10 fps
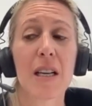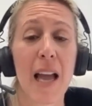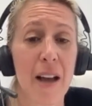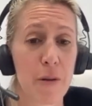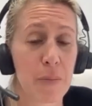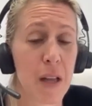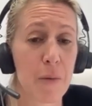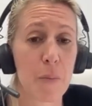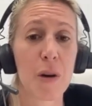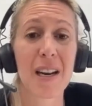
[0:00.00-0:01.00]
have a
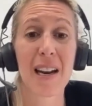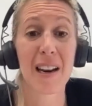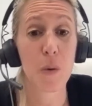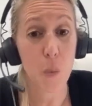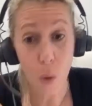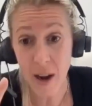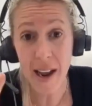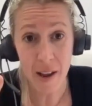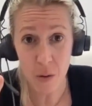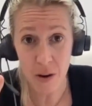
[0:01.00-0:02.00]
plumber put it in in one
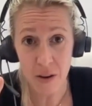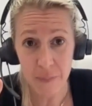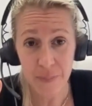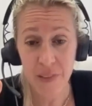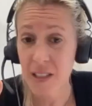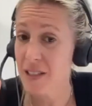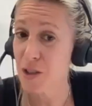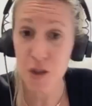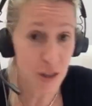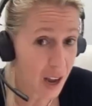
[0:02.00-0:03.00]
hour because
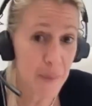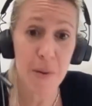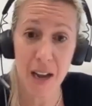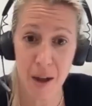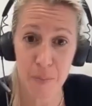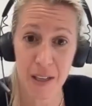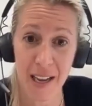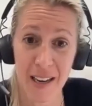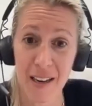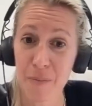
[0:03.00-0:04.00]
it should not be
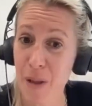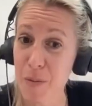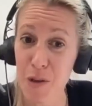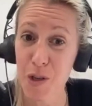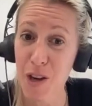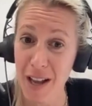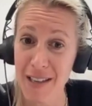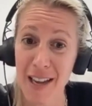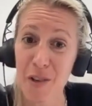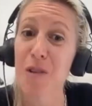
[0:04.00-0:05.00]
complicated. Plumbers should not
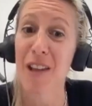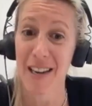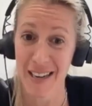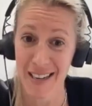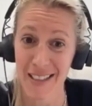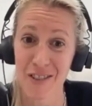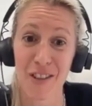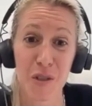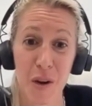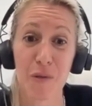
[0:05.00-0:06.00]
tell you that it is, or
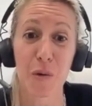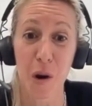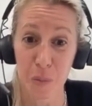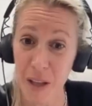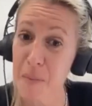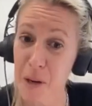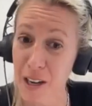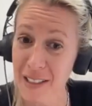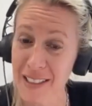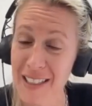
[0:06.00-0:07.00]
else you have the wrong
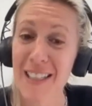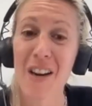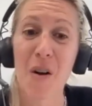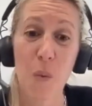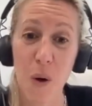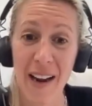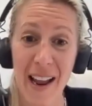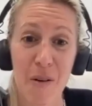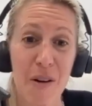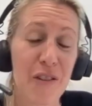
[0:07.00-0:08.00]
plumber. One
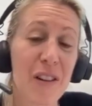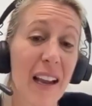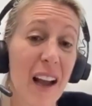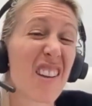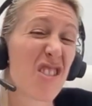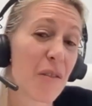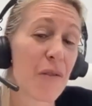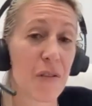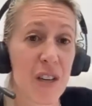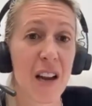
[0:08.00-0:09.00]
hour for like
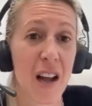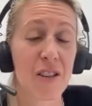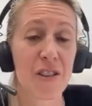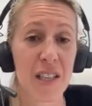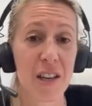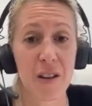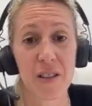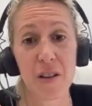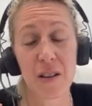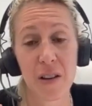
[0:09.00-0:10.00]
$150 here on
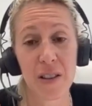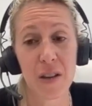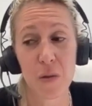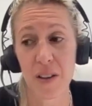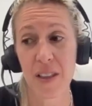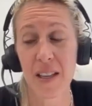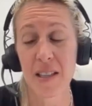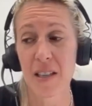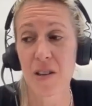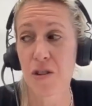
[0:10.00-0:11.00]
the on the
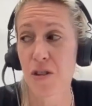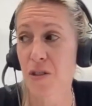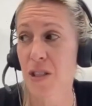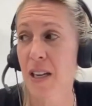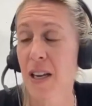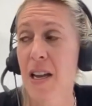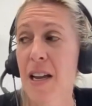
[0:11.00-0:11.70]
Northeast in New Jersey,